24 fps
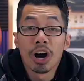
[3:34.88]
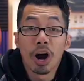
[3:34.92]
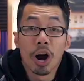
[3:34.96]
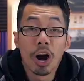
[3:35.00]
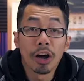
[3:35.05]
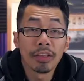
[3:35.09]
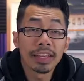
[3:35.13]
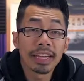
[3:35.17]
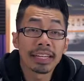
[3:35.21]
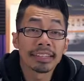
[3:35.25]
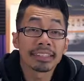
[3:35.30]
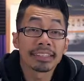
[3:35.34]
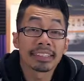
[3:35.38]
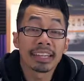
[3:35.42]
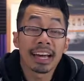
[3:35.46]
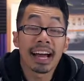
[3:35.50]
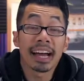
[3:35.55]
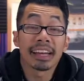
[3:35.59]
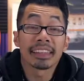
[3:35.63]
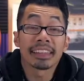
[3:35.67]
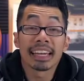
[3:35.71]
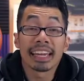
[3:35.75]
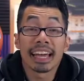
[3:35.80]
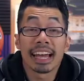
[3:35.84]
On the
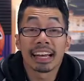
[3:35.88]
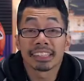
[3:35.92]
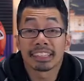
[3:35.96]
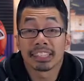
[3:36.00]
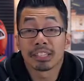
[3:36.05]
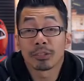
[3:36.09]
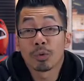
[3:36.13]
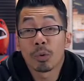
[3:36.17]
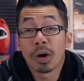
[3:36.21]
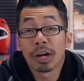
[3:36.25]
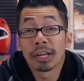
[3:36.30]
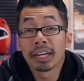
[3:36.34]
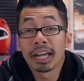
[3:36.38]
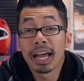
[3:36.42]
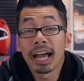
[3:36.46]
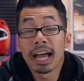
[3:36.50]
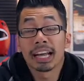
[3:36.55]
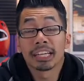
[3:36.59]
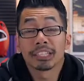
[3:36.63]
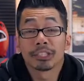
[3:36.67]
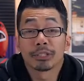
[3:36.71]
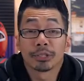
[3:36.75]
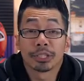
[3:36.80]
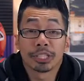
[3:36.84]
inside, the XZ1
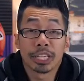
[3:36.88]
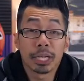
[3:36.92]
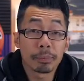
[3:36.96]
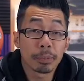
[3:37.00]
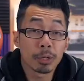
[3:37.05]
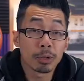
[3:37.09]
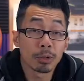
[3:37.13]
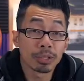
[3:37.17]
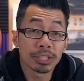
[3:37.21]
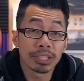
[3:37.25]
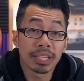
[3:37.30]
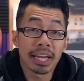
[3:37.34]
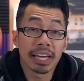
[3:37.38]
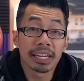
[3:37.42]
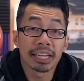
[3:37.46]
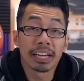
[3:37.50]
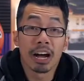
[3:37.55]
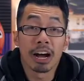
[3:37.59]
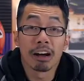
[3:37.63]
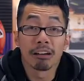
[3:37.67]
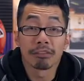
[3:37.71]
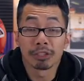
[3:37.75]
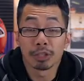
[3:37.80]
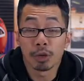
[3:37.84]
has your typical set
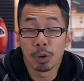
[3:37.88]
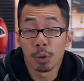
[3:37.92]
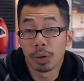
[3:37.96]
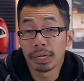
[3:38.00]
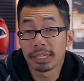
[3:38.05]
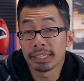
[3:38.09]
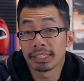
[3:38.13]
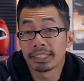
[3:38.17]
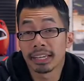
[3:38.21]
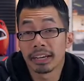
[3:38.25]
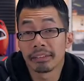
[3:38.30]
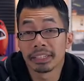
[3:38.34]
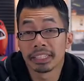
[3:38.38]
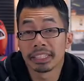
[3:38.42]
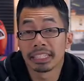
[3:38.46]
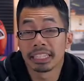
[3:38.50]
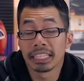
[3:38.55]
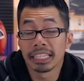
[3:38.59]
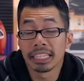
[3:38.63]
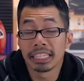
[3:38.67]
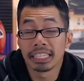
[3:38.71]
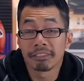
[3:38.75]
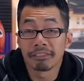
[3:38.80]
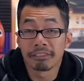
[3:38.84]
of
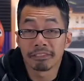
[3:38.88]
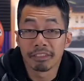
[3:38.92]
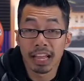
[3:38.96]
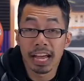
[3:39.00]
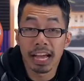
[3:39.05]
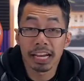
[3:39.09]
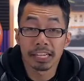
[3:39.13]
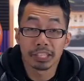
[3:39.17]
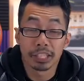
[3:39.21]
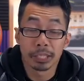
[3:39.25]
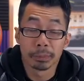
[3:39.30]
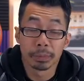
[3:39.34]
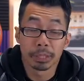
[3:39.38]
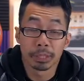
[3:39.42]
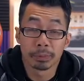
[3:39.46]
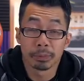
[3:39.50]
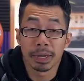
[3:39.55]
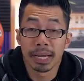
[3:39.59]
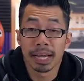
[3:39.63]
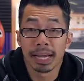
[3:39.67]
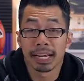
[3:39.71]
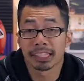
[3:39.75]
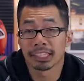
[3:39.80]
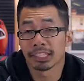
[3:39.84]
2017 flagship
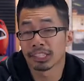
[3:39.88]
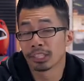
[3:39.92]
specs.